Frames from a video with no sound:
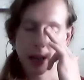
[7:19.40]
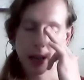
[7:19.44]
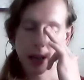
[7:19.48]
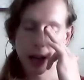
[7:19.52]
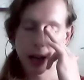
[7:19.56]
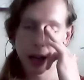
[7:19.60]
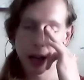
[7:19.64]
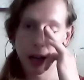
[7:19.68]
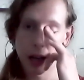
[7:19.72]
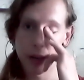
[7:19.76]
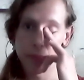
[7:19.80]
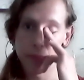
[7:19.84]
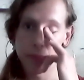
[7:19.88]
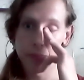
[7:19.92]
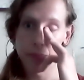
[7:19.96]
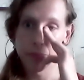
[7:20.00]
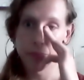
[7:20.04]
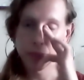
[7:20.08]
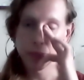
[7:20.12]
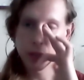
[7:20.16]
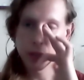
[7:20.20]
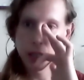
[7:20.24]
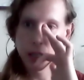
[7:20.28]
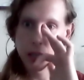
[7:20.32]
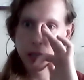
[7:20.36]

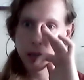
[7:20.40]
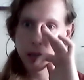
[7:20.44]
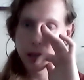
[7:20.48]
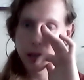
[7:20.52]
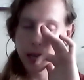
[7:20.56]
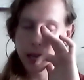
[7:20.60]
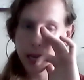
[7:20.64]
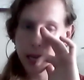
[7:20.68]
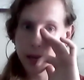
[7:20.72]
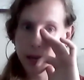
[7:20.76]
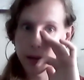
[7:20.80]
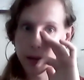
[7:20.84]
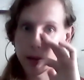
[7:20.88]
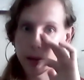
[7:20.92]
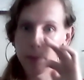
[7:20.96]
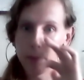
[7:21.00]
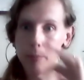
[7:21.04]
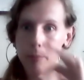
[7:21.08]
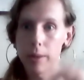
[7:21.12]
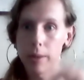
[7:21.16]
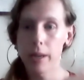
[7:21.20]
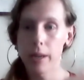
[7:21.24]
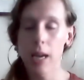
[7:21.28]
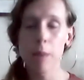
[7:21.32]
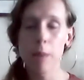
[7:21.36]

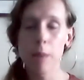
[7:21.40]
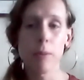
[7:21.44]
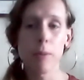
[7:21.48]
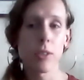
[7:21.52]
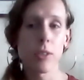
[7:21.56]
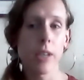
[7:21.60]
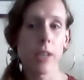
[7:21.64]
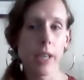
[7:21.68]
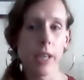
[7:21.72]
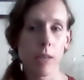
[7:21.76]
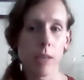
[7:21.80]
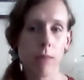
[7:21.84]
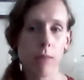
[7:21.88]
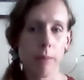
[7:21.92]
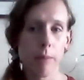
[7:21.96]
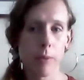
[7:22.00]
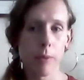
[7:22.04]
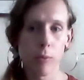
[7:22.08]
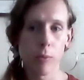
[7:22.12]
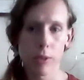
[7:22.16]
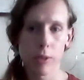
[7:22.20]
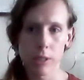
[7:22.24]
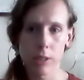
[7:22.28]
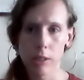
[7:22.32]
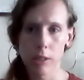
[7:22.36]
But a hypersonic weapon
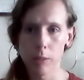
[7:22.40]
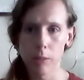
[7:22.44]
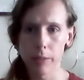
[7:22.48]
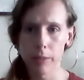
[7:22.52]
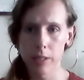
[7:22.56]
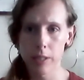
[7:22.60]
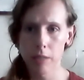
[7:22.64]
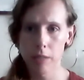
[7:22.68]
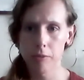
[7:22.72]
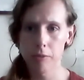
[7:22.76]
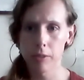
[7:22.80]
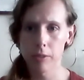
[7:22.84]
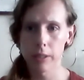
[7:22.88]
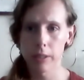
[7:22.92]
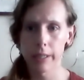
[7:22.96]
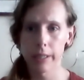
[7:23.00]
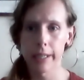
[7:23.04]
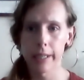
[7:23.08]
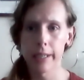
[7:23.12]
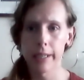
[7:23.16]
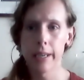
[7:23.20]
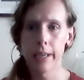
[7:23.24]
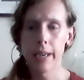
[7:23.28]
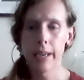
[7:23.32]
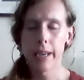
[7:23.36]
works a little bit
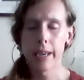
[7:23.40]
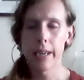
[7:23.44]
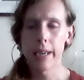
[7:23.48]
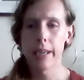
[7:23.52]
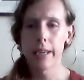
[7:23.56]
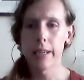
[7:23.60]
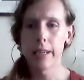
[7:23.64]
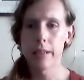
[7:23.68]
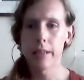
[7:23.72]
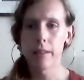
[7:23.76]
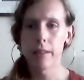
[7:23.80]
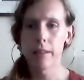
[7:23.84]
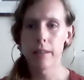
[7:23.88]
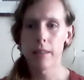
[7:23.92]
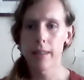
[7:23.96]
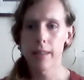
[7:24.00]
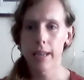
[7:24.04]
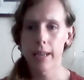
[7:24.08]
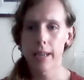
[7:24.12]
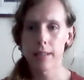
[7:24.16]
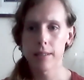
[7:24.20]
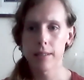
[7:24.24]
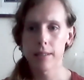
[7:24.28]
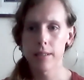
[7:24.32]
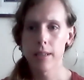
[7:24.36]
differently in
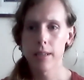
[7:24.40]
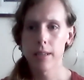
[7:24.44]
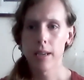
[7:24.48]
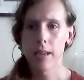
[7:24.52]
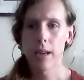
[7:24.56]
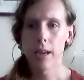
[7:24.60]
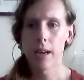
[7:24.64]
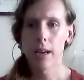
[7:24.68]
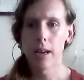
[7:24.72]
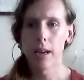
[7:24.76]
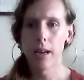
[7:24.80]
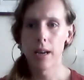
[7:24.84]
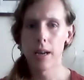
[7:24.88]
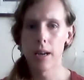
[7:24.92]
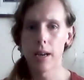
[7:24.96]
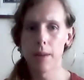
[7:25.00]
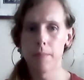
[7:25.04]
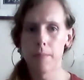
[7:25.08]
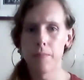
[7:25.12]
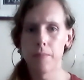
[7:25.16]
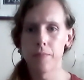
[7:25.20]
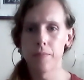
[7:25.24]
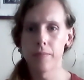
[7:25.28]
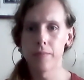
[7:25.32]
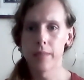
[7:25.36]
that
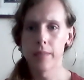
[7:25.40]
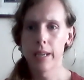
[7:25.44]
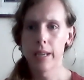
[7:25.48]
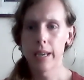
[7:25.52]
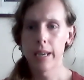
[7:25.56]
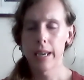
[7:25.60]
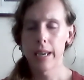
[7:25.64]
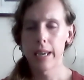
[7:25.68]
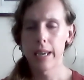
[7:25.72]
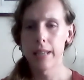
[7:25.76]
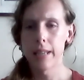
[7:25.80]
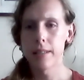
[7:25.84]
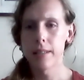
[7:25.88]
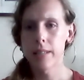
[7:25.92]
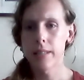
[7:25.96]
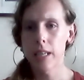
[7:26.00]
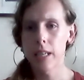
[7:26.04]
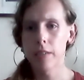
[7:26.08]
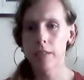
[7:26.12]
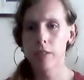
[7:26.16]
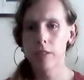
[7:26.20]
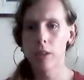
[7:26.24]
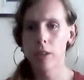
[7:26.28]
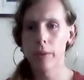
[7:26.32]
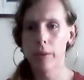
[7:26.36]
instead
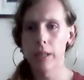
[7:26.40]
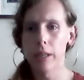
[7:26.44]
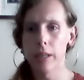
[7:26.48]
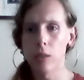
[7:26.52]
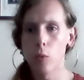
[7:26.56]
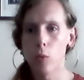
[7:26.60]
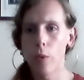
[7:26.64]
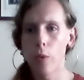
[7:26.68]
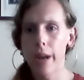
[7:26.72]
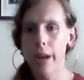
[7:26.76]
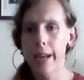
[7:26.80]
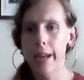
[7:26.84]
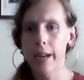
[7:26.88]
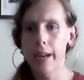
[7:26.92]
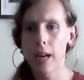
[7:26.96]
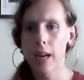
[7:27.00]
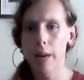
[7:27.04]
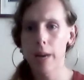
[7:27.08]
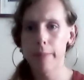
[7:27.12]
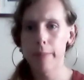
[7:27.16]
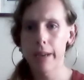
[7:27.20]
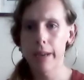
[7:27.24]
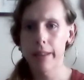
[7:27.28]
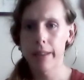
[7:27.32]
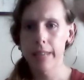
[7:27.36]
of going way
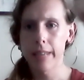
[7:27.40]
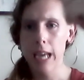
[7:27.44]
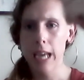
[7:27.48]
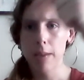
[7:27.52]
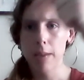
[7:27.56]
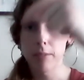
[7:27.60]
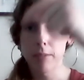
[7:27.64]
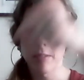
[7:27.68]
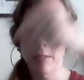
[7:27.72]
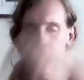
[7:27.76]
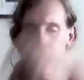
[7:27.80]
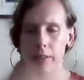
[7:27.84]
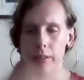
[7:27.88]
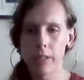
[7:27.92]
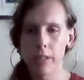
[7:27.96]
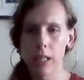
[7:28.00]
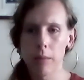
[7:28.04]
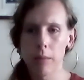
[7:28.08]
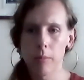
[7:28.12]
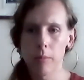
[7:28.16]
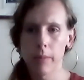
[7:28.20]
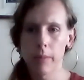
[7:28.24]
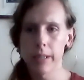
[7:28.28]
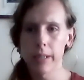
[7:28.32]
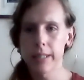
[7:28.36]
up out of the atmosphere and then
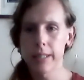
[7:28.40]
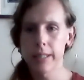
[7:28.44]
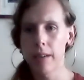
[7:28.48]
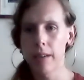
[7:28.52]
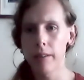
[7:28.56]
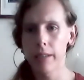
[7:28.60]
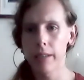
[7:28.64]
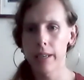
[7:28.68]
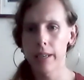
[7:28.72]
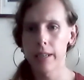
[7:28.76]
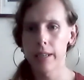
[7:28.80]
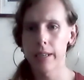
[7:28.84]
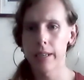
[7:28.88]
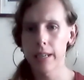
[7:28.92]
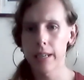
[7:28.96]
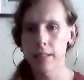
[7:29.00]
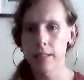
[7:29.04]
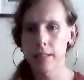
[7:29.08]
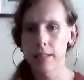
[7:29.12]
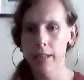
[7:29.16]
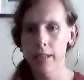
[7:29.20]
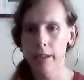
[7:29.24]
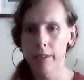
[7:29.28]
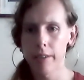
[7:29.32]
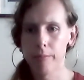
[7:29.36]
coming back down again, it has
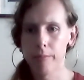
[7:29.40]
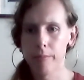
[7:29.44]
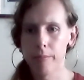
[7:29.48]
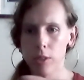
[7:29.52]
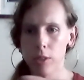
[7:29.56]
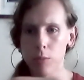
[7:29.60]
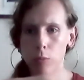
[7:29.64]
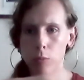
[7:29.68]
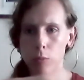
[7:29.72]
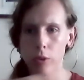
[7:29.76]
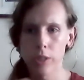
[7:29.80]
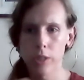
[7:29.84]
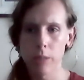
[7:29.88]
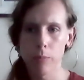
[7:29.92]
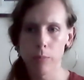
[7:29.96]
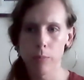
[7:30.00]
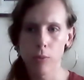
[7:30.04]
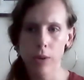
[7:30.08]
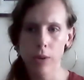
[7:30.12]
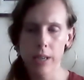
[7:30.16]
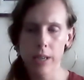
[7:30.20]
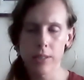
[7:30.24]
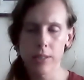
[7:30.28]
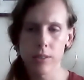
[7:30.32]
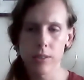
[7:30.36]
a kind of much more
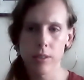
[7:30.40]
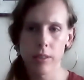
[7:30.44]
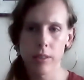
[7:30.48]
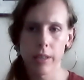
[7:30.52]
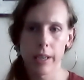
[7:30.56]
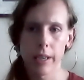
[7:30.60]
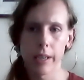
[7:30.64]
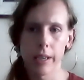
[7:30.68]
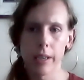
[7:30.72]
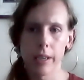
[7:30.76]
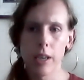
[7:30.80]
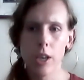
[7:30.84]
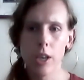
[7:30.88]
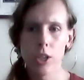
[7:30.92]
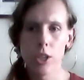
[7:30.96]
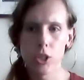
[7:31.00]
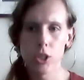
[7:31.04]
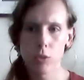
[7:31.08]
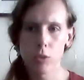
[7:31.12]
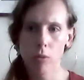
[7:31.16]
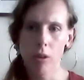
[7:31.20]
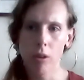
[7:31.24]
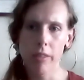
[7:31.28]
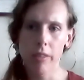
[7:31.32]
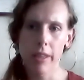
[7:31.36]
depressed thing.
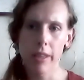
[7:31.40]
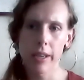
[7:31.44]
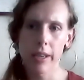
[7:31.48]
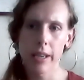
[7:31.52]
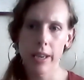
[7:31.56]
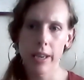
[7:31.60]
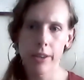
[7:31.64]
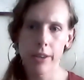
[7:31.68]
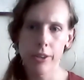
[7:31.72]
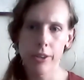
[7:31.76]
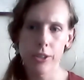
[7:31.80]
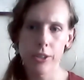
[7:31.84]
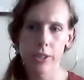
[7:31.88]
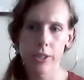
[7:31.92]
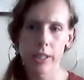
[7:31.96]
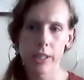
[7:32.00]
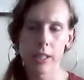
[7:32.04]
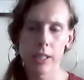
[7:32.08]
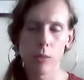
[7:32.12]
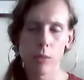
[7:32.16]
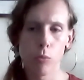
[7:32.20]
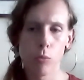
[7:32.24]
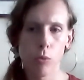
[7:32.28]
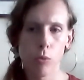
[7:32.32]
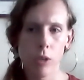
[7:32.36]
So all that energy
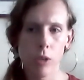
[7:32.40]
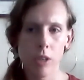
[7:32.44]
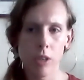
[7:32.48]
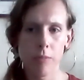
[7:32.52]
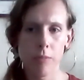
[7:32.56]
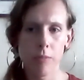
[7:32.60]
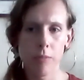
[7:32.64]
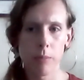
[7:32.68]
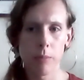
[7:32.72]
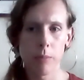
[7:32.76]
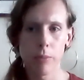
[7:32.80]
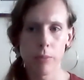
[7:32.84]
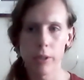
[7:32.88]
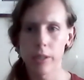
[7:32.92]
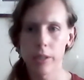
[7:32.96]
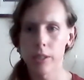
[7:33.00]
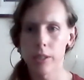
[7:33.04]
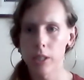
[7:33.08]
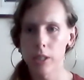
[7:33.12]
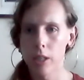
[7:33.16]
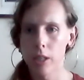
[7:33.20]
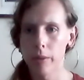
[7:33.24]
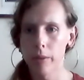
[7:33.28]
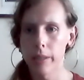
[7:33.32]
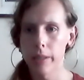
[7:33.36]
that would have been put into
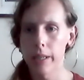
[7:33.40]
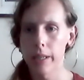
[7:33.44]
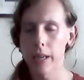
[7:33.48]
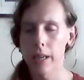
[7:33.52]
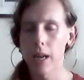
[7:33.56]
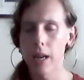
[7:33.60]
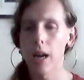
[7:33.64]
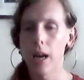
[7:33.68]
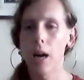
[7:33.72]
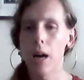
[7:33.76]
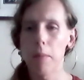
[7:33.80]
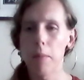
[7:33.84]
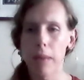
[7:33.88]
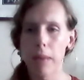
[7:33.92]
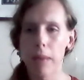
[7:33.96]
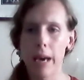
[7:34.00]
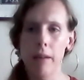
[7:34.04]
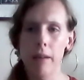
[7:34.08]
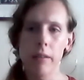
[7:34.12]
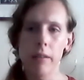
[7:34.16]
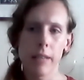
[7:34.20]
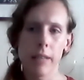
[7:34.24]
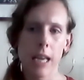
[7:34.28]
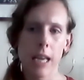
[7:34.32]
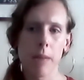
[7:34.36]
going up
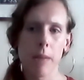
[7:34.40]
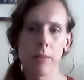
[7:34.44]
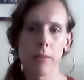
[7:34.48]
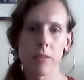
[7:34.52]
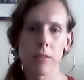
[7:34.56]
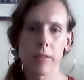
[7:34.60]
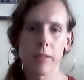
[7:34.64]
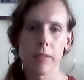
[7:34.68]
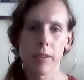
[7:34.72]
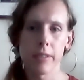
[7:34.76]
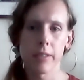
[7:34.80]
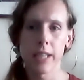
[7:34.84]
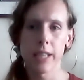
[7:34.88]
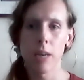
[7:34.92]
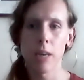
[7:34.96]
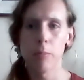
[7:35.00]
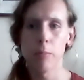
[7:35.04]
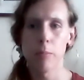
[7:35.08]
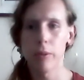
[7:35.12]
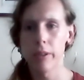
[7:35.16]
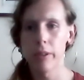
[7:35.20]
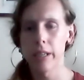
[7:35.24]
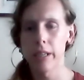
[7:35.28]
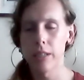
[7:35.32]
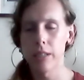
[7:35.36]
out of the atmosphere is now
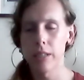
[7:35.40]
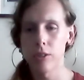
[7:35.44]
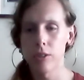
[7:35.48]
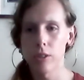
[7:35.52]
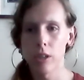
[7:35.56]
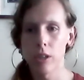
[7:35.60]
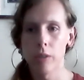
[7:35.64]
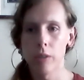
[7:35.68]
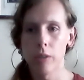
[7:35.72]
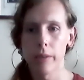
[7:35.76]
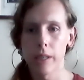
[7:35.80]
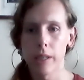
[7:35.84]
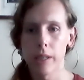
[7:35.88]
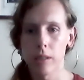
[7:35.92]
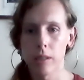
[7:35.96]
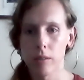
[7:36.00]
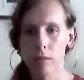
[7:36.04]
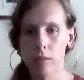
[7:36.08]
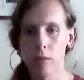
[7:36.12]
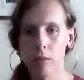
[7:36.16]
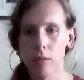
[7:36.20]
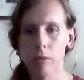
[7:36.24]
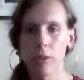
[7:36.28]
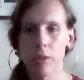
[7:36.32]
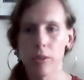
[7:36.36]
put into going
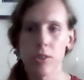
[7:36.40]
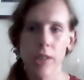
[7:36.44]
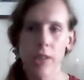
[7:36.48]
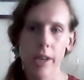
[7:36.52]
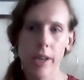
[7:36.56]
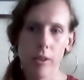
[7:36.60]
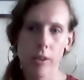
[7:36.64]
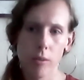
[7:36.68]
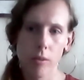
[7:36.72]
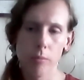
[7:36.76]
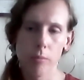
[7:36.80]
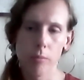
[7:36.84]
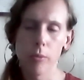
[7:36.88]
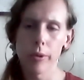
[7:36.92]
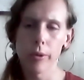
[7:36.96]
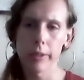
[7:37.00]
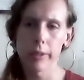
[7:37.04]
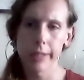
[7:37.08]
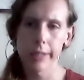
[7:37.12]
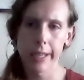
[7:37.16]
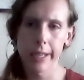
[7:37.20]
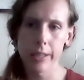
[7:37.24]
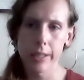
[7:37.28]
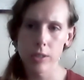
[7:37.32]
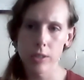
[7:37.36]
horizontal, more or
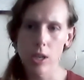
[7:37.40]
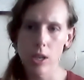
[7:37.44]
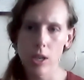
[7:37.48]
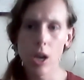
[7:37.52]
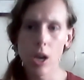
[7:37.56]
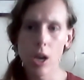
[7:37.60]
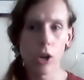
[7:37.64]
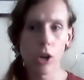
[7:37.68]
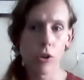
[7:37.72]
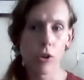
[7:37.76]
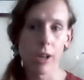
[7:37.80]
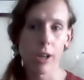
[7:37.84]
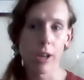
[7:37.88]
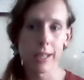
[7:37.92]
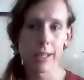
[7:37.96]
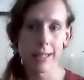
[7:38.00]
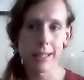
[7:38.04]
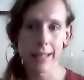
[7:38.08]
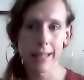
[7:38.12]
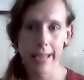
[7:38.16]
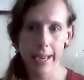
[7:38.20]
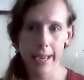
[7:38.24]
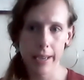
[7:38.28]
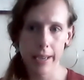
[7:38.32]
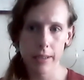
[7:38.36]
less, across
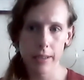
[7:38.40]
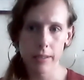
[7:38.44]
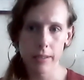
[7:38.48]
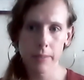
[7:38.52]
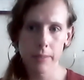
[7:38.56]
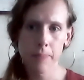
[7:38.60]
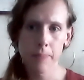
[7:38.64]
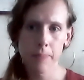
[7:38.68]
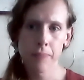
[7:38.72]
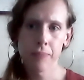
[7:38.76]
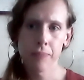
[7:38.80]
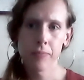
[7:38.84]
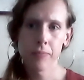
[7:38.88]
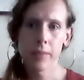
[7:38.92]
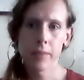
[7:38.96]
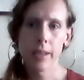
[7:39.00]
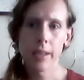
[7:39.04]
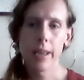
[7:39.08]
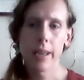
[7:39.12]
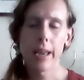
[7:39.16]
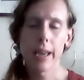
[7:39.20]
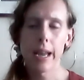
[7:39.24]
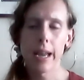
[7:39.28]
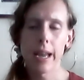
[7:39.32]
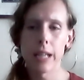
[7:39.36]
land.
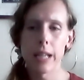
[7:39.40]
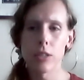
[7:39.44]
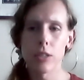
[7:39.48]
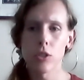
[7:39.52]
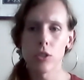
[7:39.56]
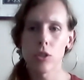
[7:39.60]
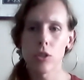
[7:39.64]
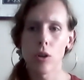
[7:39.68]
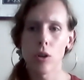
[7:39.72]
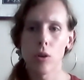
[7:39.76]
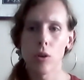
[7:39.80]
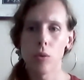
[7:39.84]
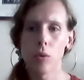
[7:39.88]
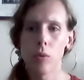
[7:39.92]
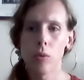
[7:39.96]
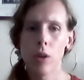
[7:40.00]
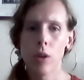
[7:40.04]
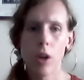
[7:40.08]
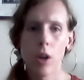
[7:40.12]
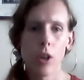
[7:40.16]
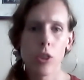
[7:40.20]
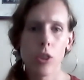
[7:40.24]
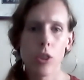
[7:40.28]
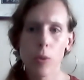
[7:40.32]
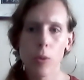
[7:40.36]
And so
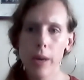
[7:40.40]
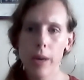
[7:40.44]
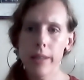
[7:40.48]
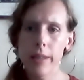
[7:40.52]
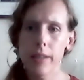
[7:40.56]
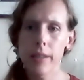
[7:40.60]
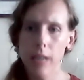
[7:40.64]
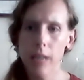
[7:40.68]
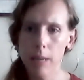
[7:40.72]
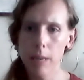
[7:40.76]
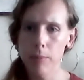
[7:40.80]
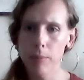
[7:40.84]
the way that